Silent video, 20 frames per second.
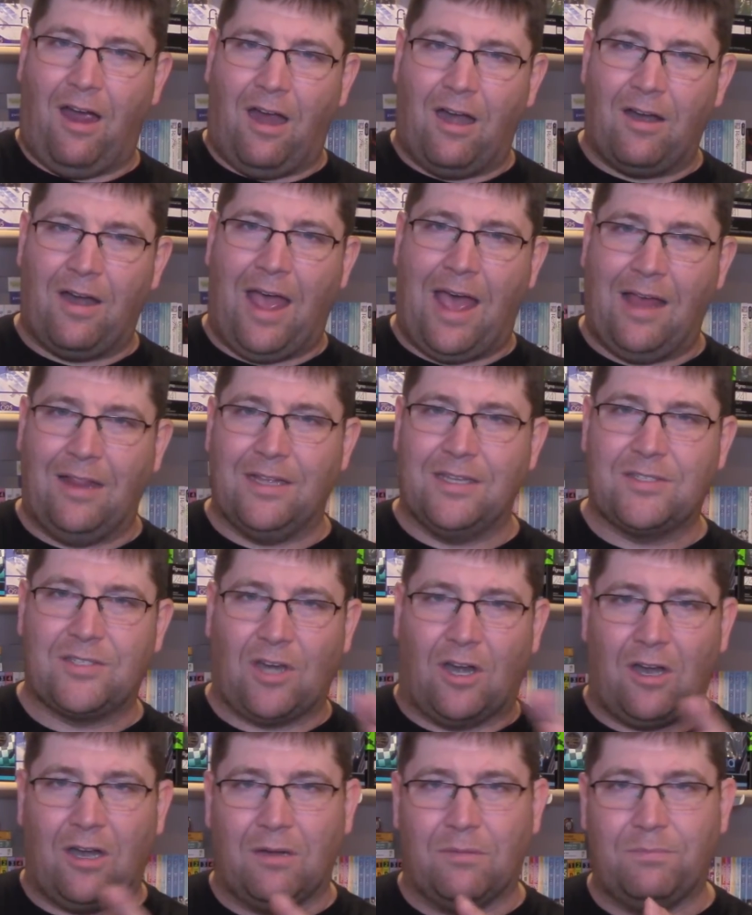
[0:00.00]
our
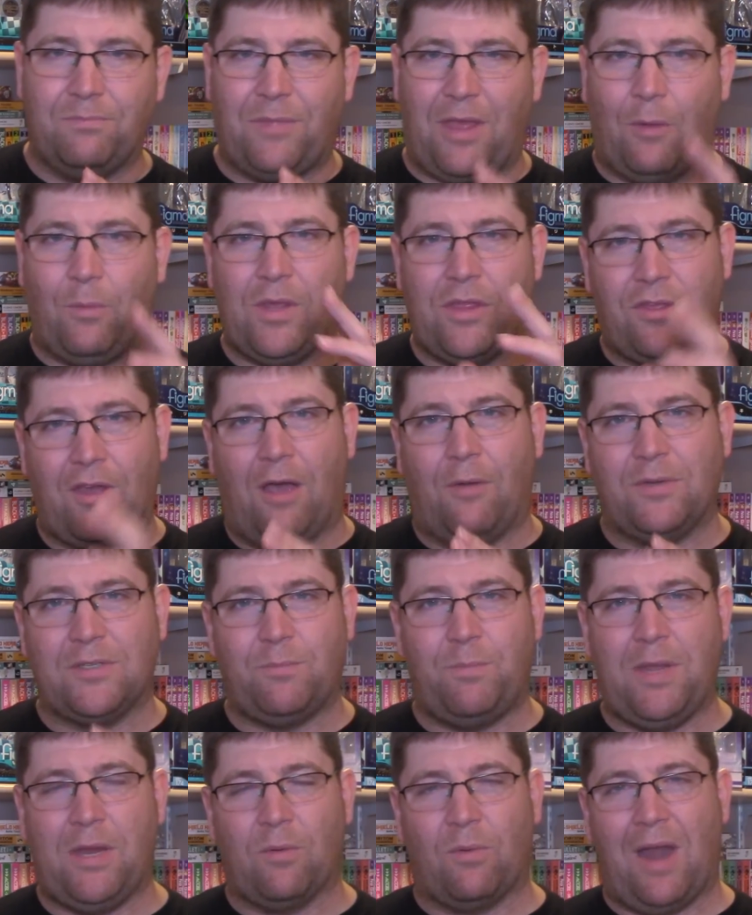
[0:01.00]
Alice, our that we thought
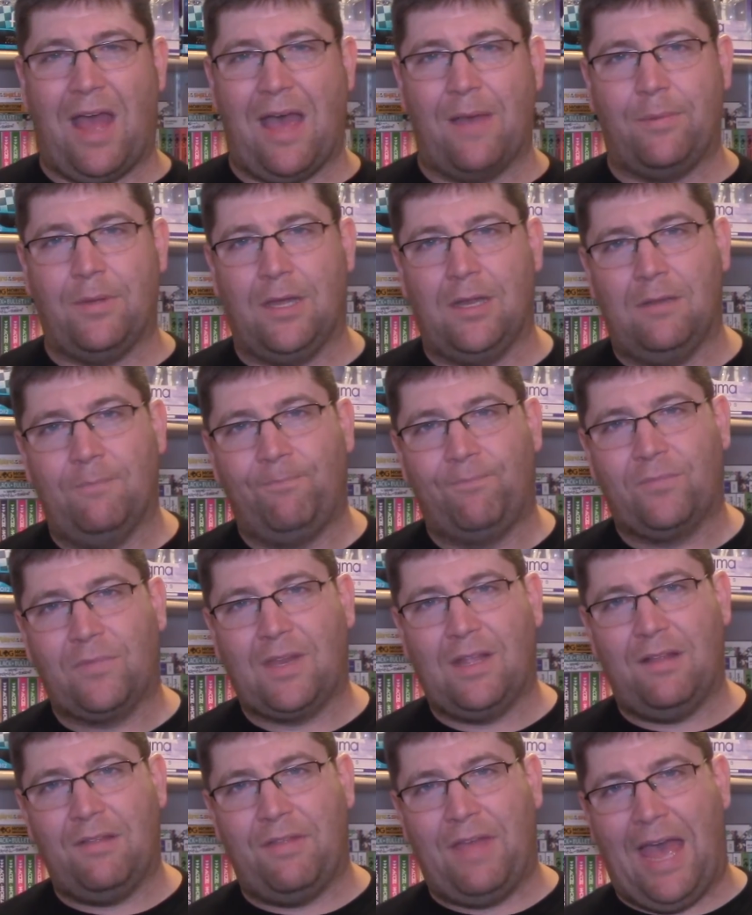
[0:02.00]
was B-Rabbit,
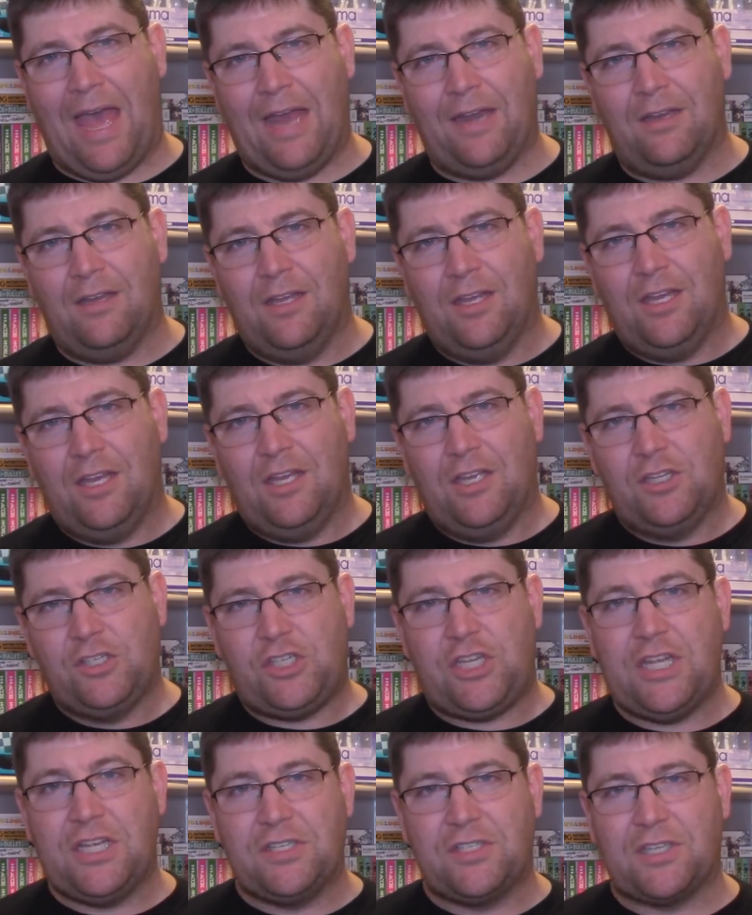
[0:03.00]
that
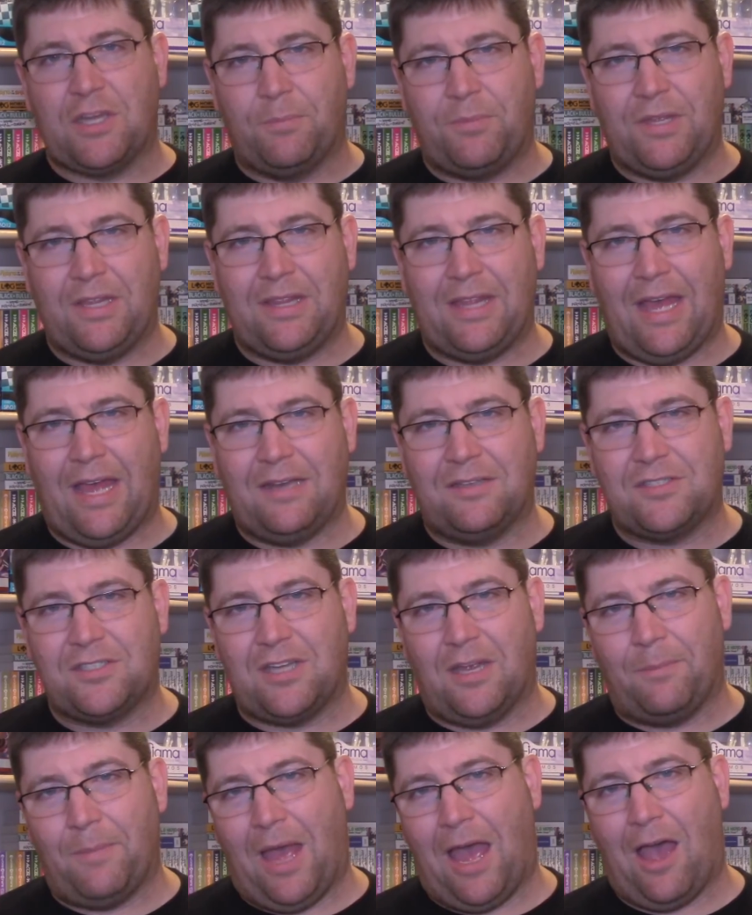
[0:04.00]
she is something that
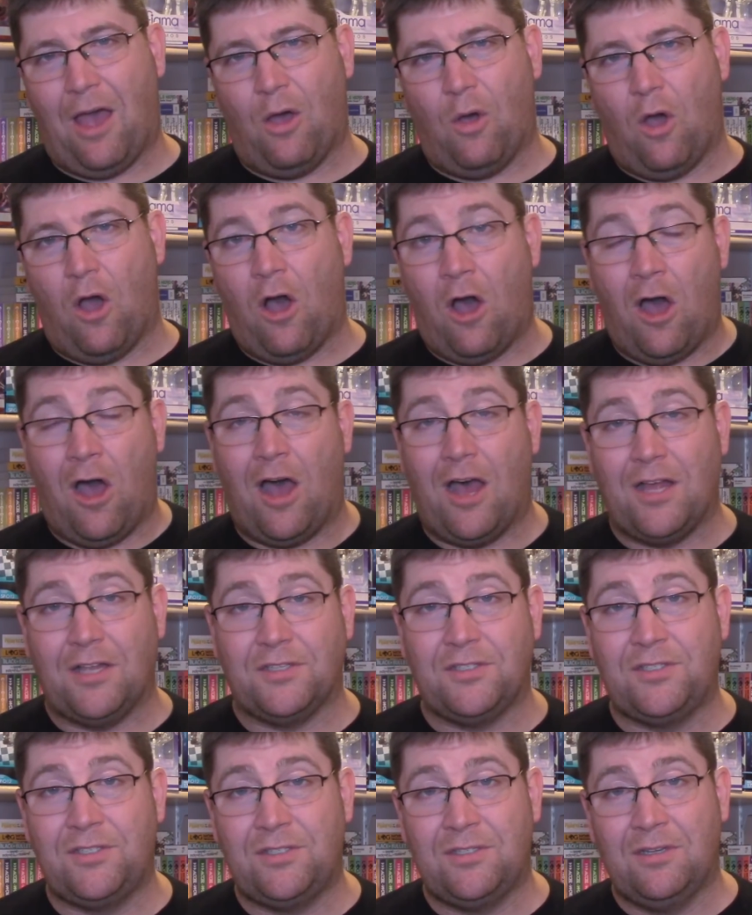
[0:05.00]
somehow
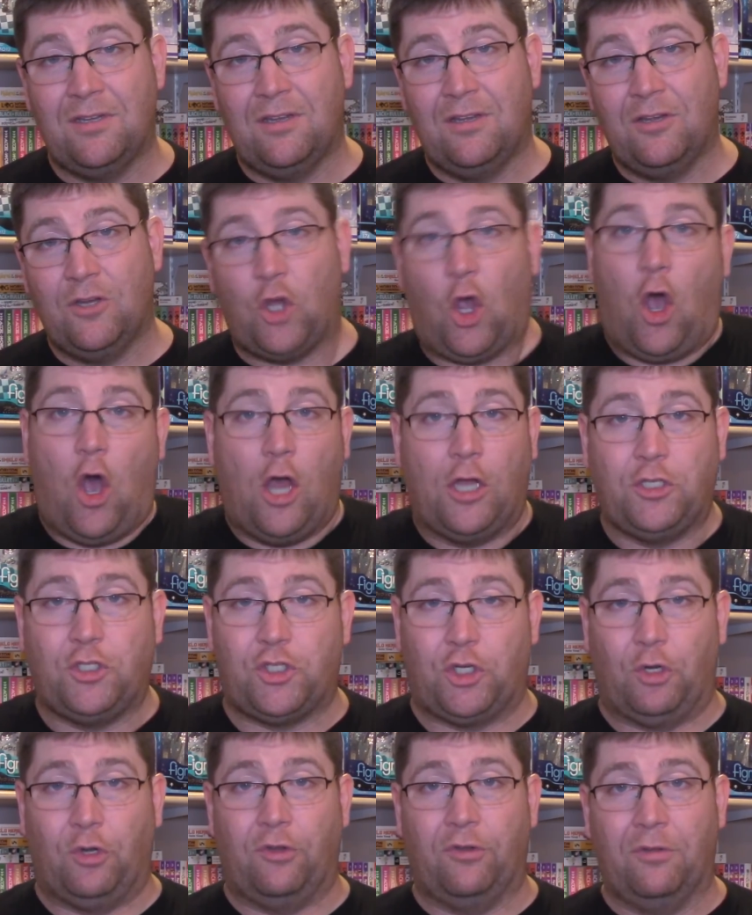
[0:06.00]
Oz
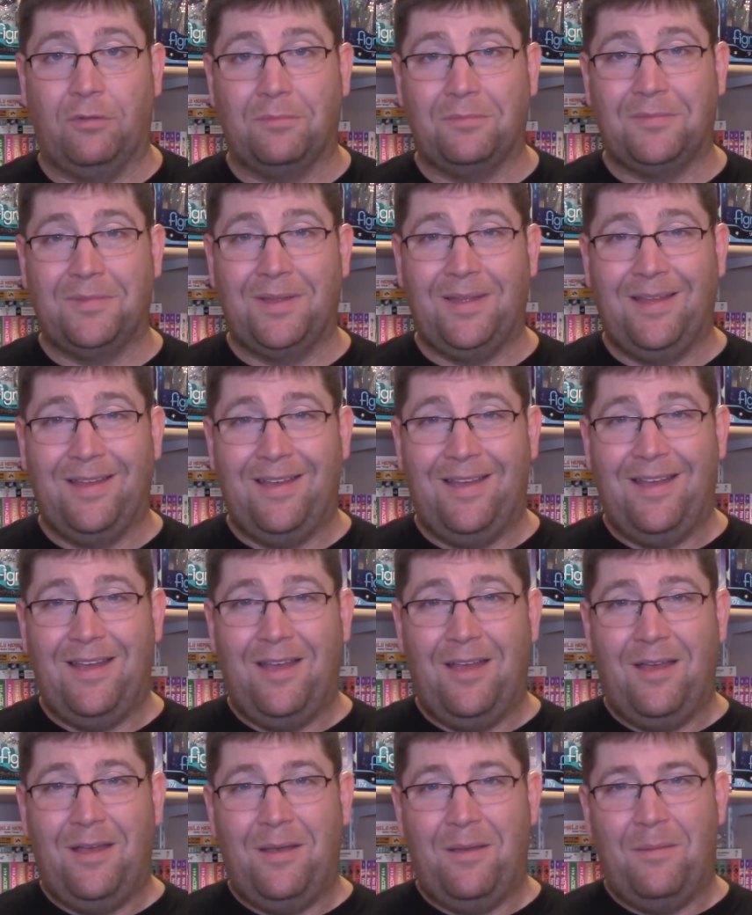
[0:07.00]
conjured.
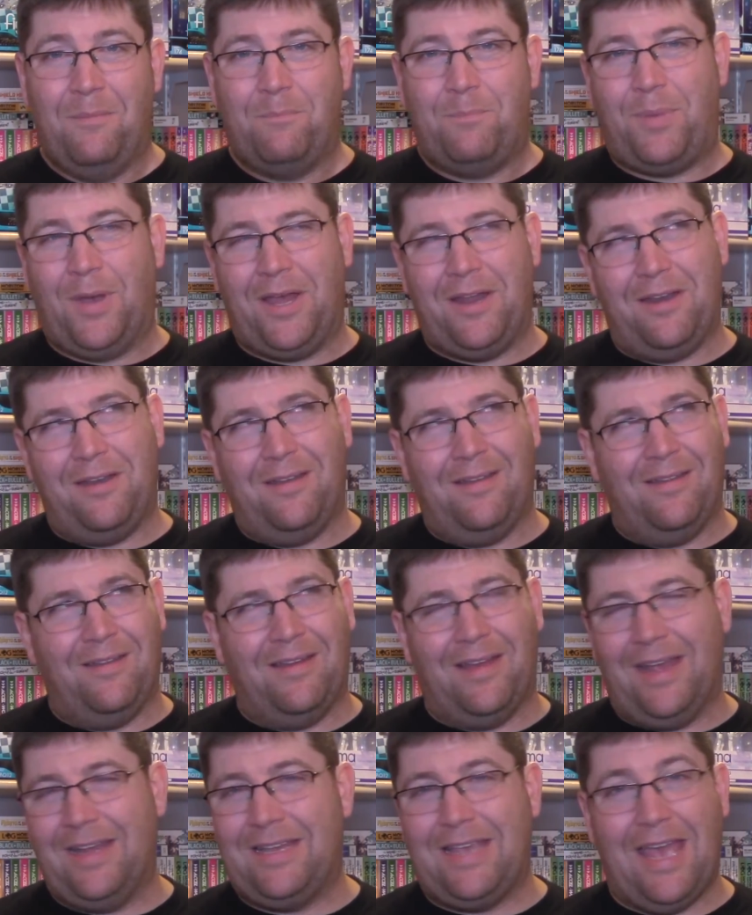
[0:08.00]
But
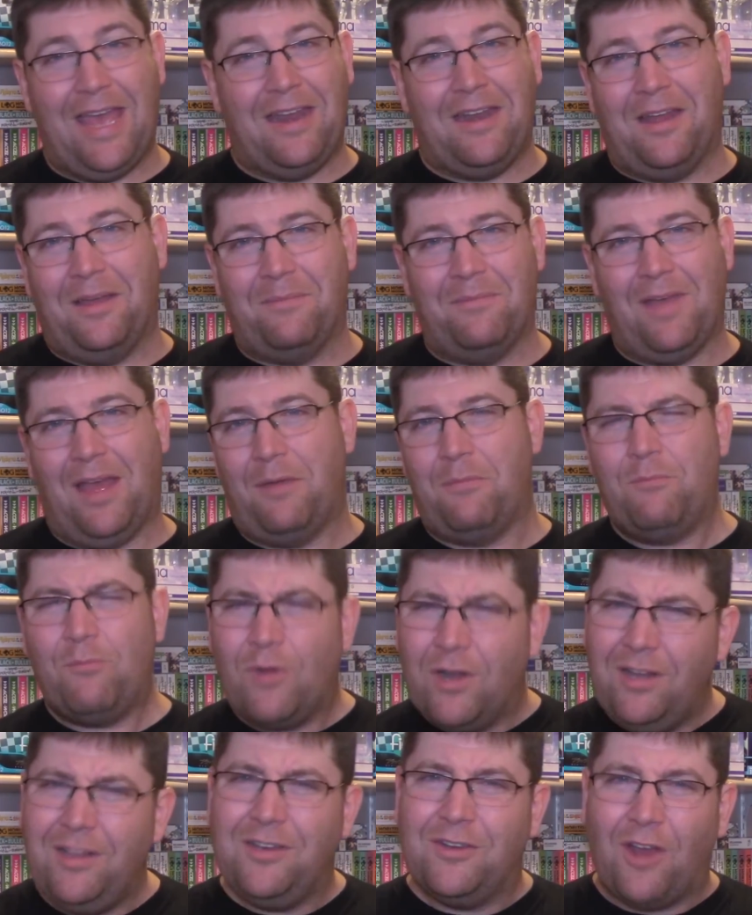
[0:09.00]
again, I'm,
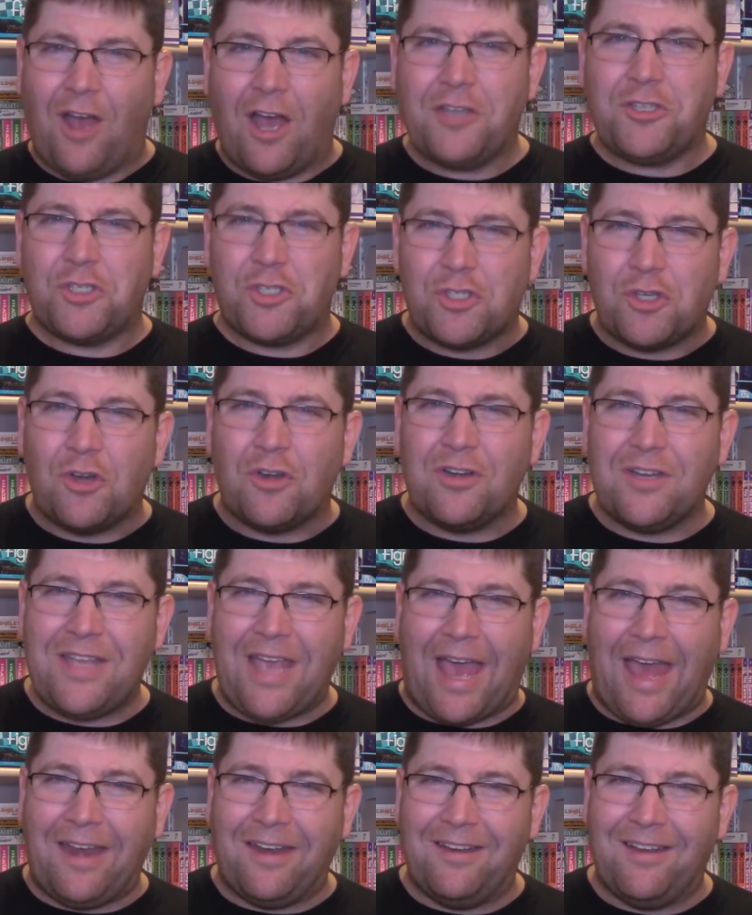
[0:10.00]
really not sure
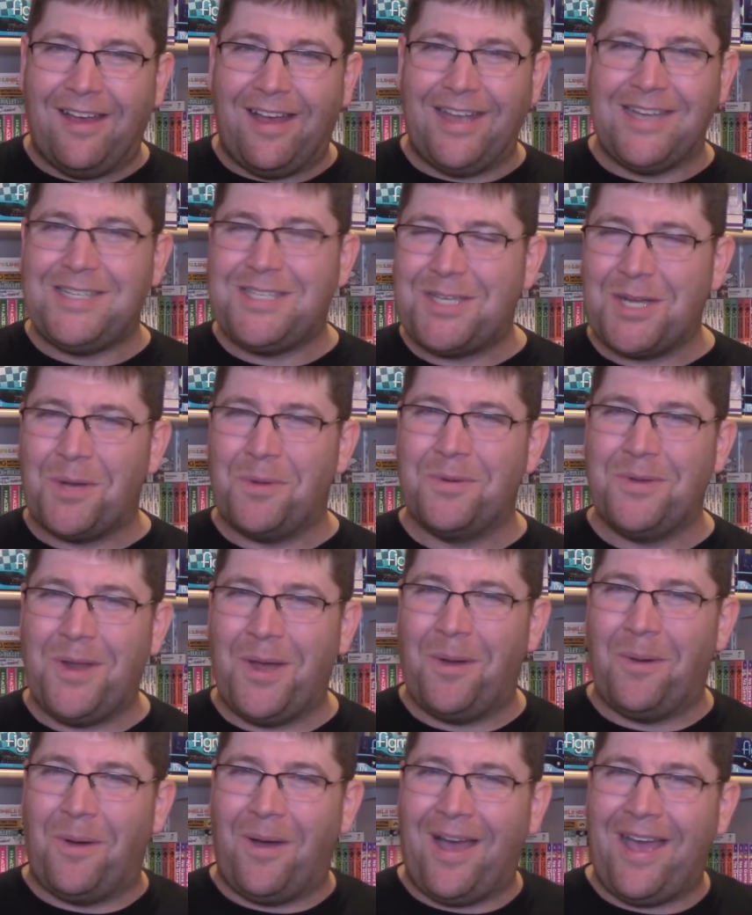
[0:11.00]
yet. I don't
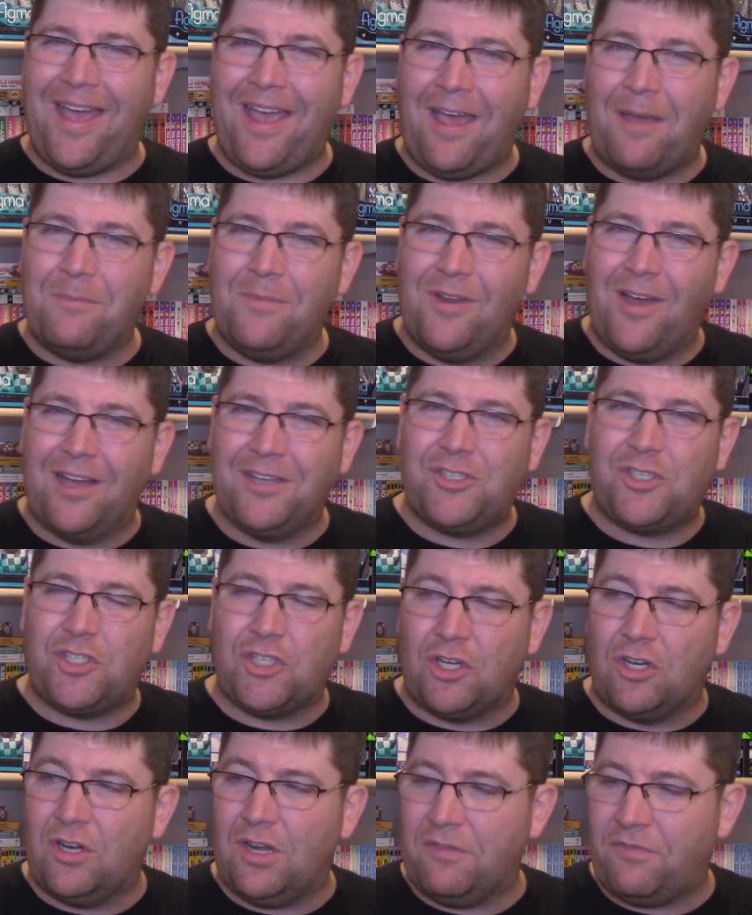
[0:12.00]
know. I, I'm not
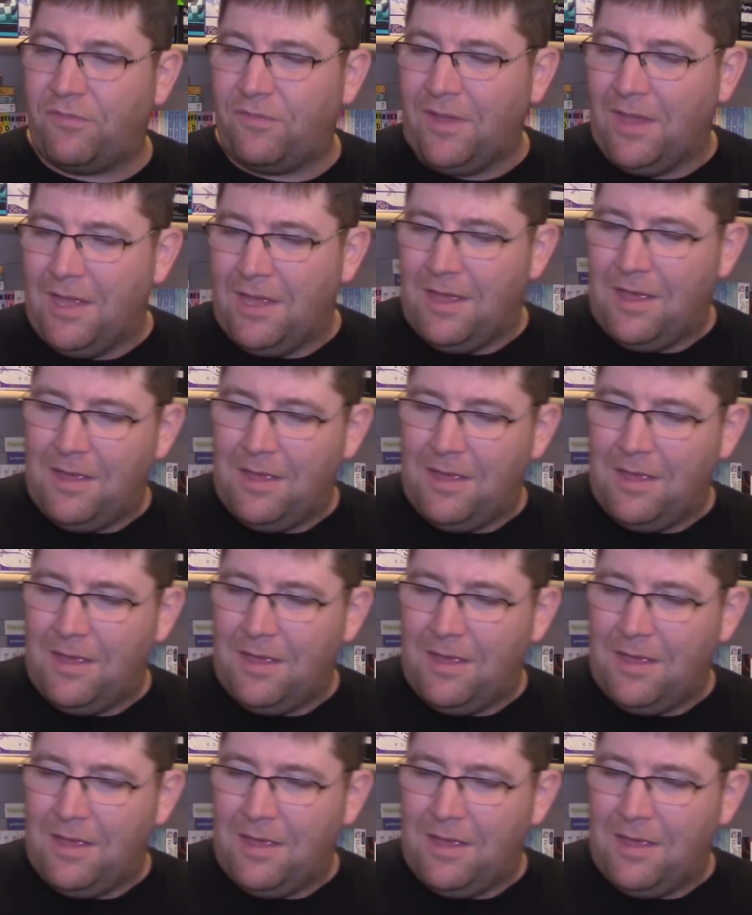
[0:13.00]
sure if